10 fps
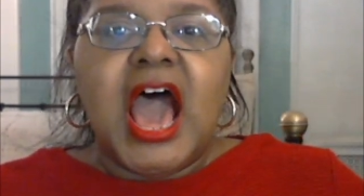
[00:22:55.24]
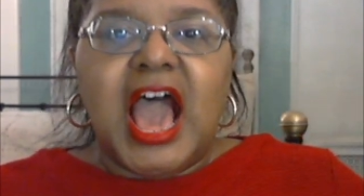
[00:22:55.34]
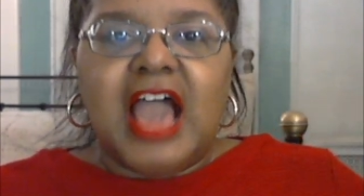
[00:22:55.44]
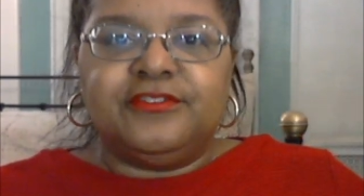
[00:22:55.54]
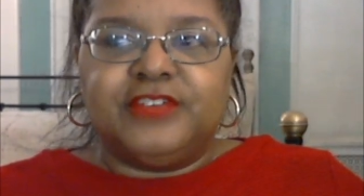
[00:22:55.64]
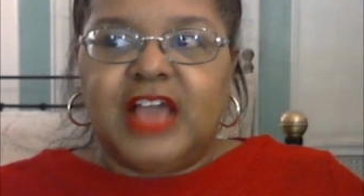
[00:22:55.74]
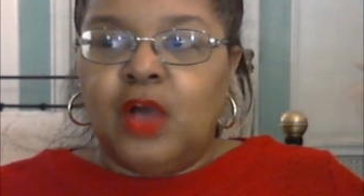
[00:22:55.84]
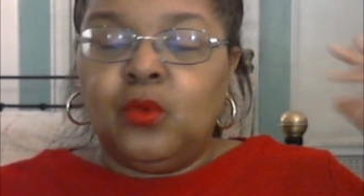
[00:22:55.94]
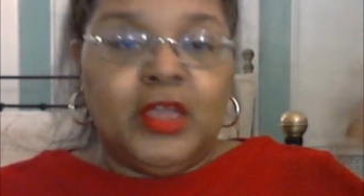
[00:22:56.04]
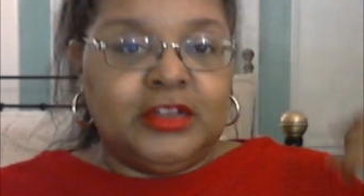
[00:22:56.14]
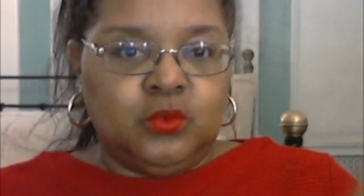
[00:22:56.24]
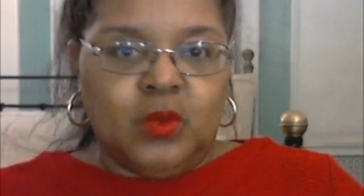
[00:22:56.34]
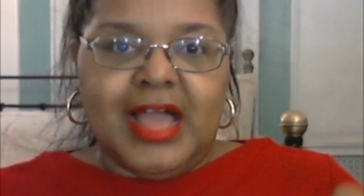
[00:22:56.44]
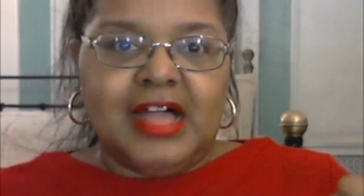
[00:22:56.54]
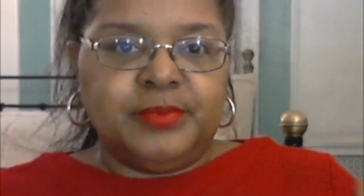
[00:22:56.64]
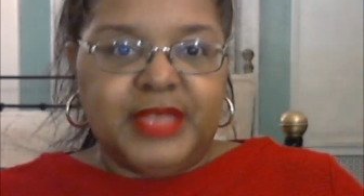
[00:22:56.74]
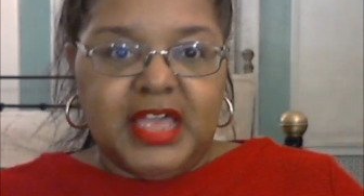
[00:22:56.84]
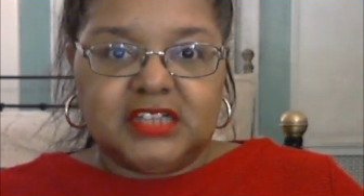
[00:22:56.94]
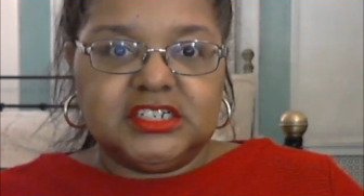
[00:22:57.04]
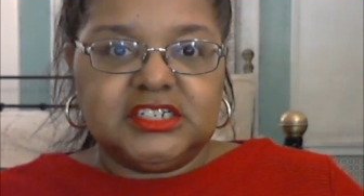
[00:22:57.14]
I've got Wet and Wild
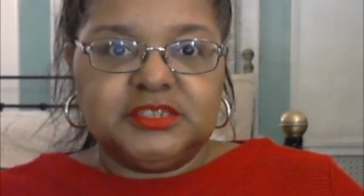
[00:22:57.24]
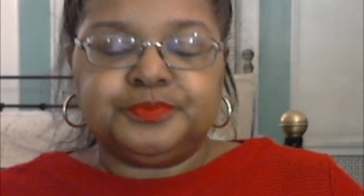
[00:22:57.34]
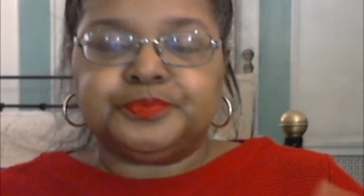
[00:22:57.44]
palette.